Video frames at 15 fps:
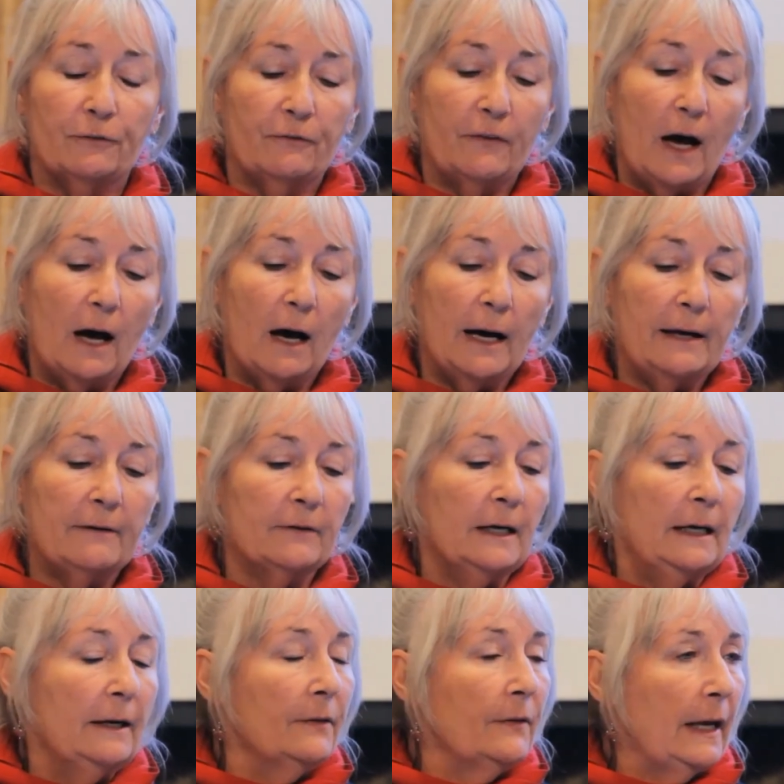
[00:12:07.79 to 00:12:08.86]
of 5.
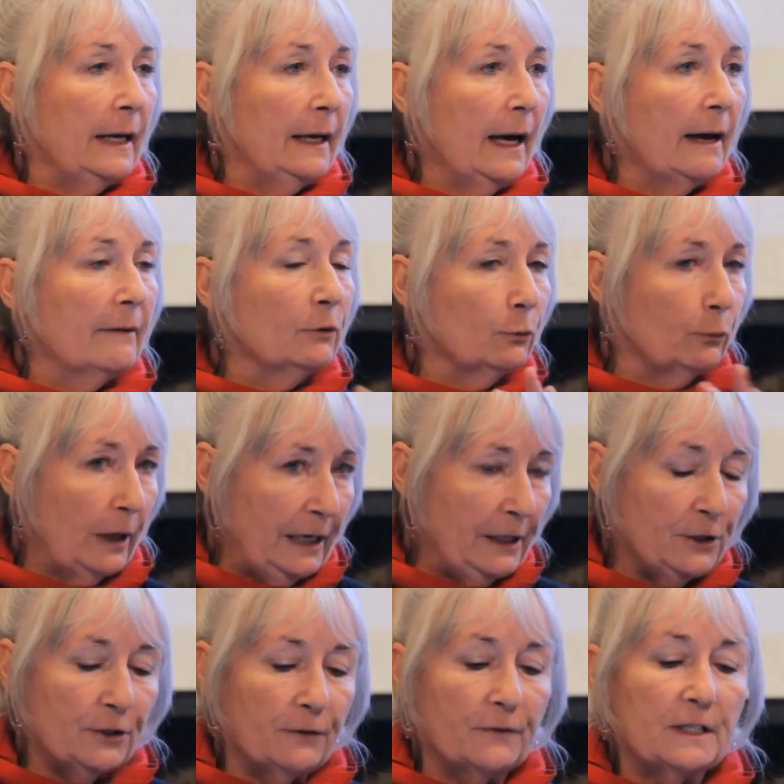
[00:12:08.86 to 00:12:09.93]
They have a
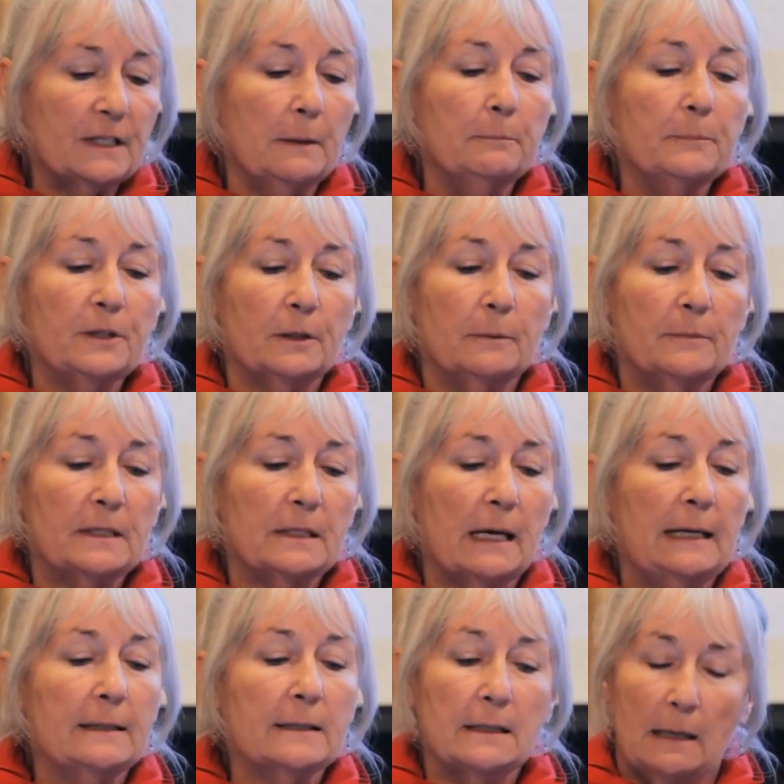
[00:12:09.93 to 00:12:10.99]
range of symptoms,
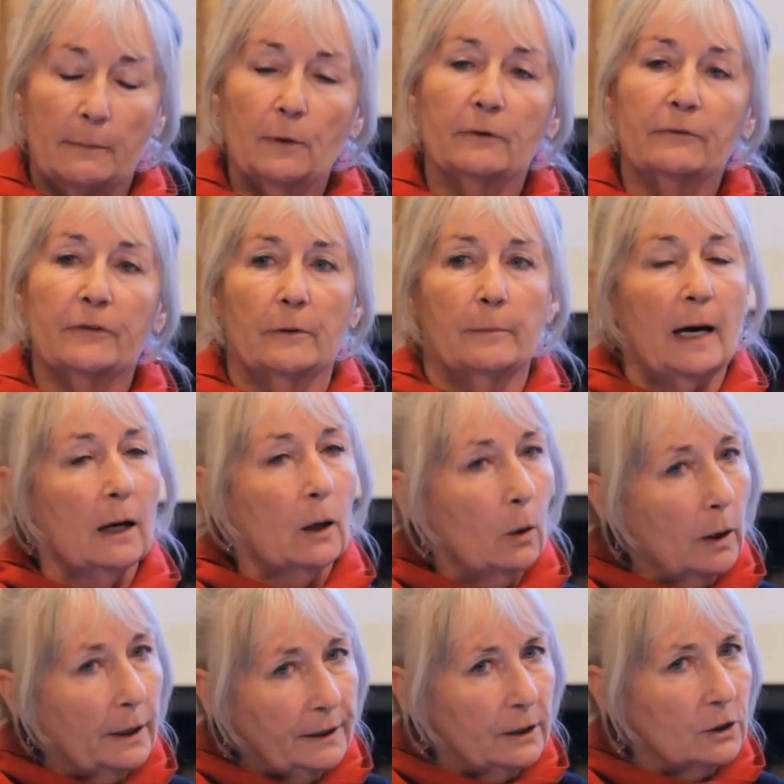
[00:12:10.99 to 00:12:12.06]
and some of them are
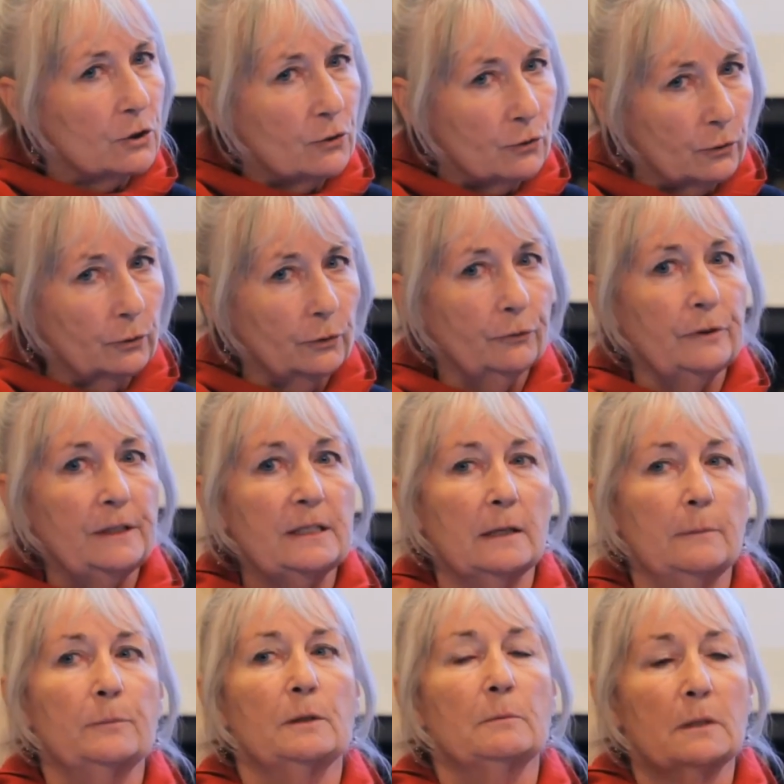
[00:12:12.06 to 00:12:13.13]
quite extraordinary
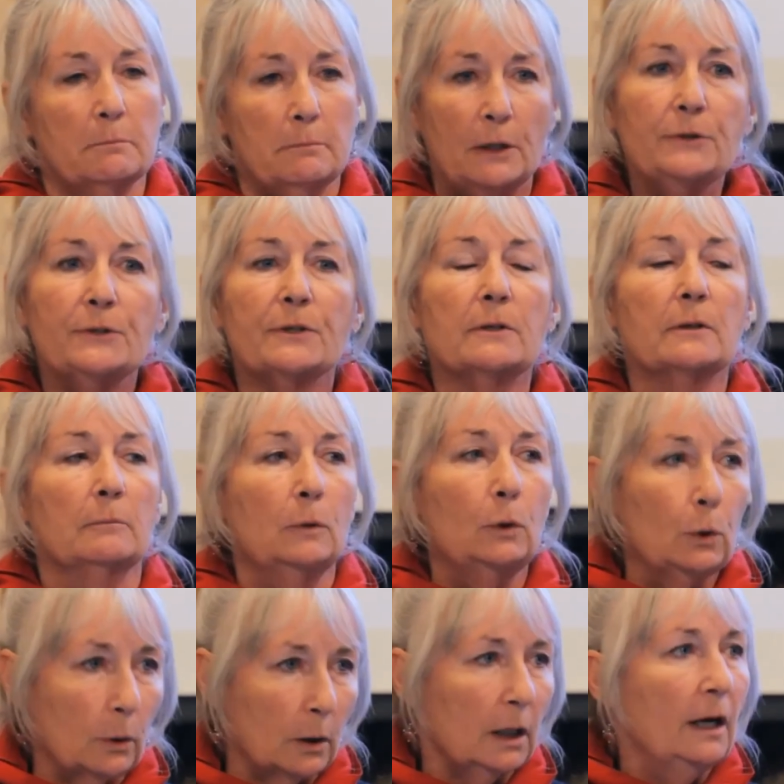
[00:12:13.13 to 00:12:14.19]
symptoms. Most of them
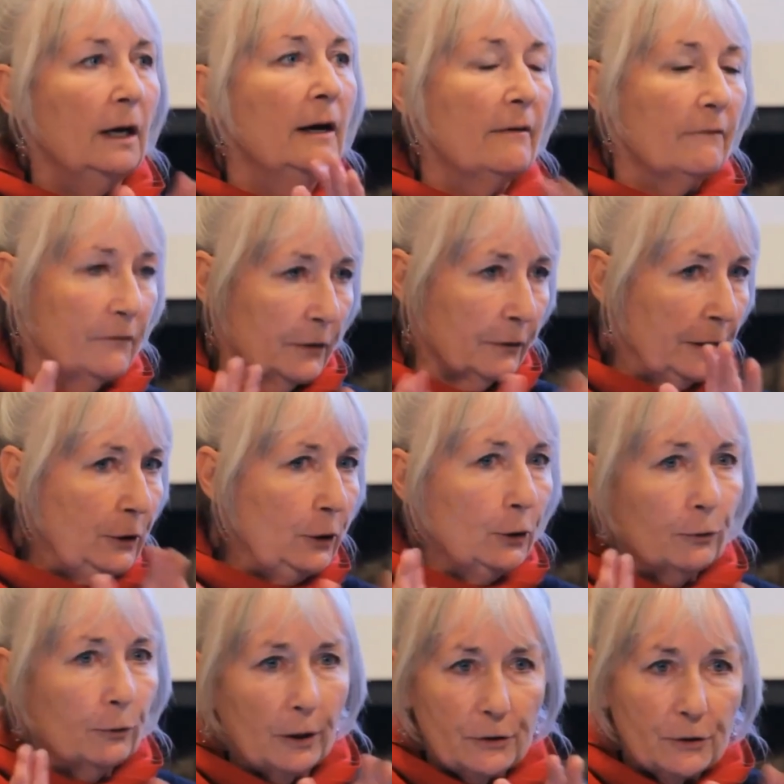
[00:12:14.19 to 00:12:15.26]
look very
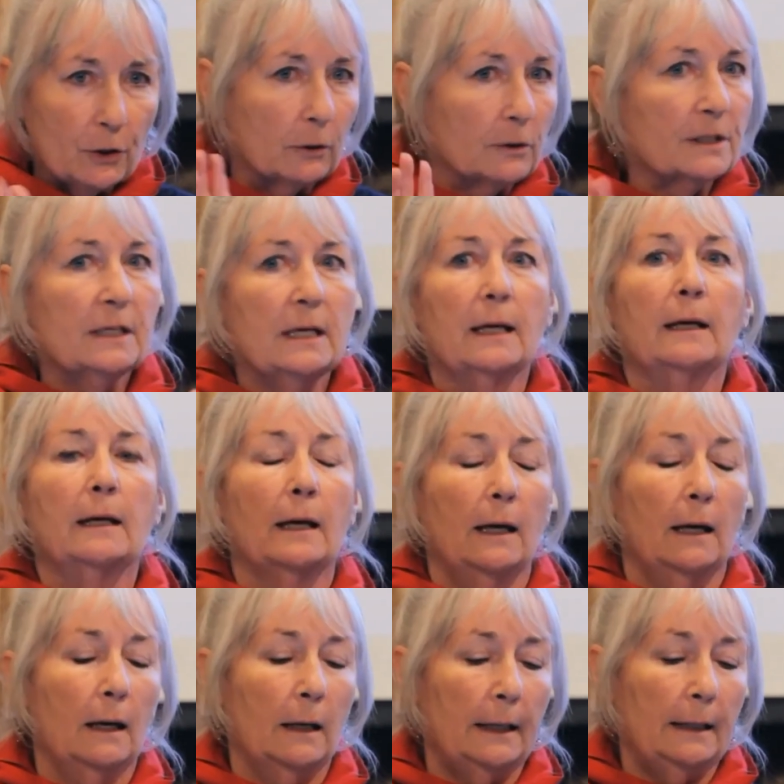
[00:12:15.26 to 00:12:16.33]
neurotoxic
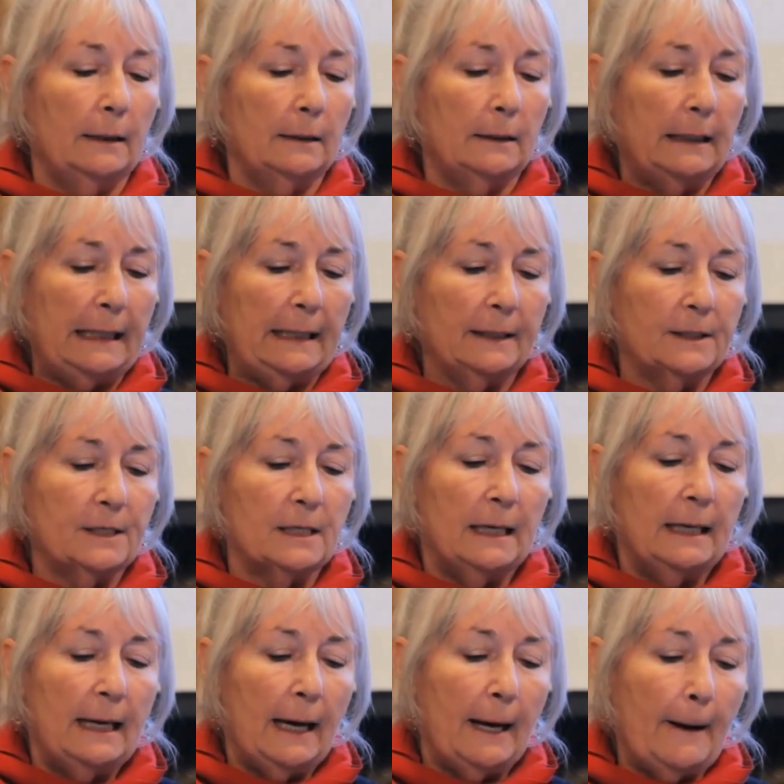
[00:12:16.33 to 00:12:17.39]
linked,
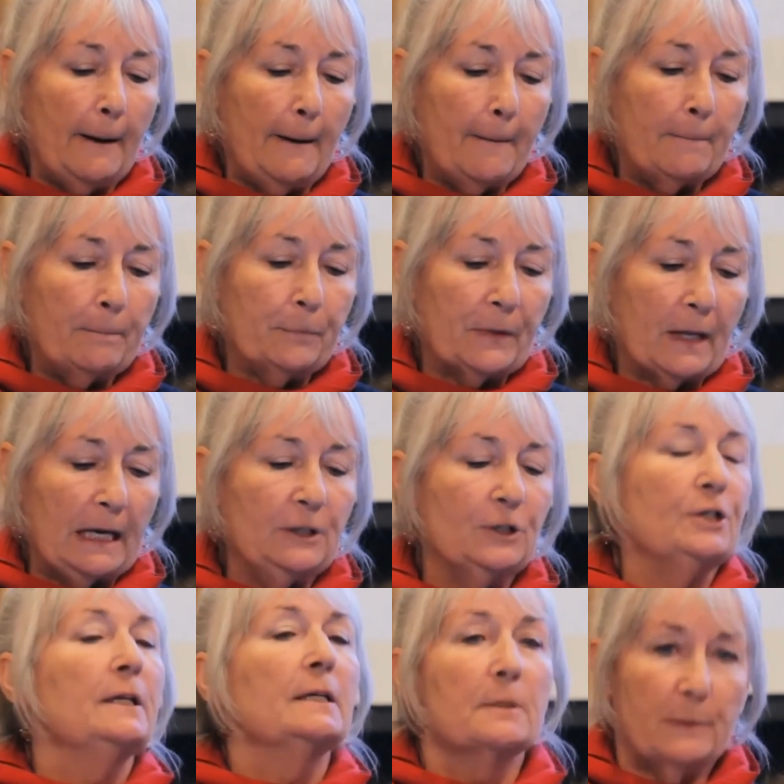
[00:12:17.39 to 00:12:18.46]
and
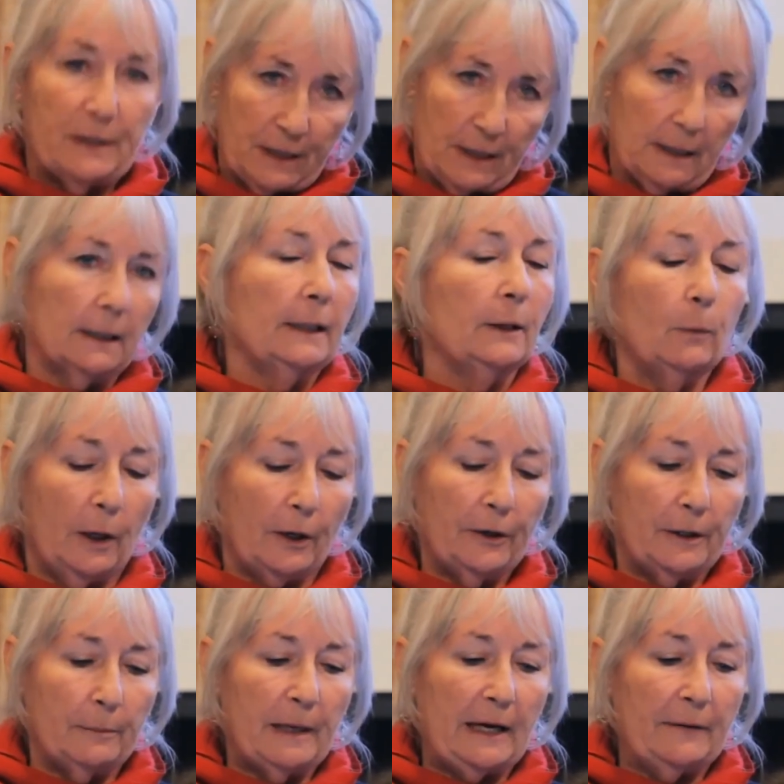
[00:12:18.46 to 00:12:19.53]
she is particularly
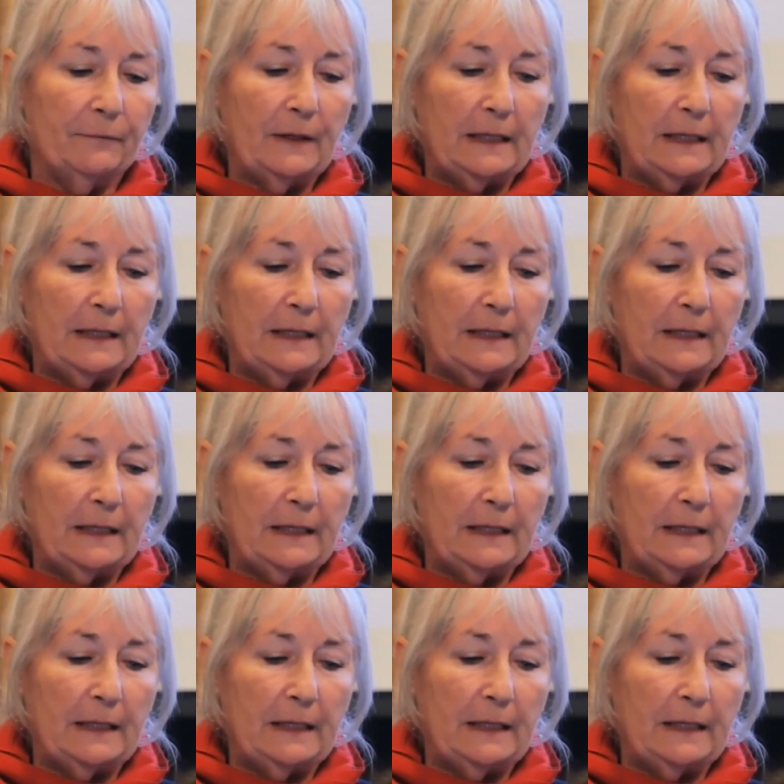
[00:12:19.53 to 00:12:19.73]
worried about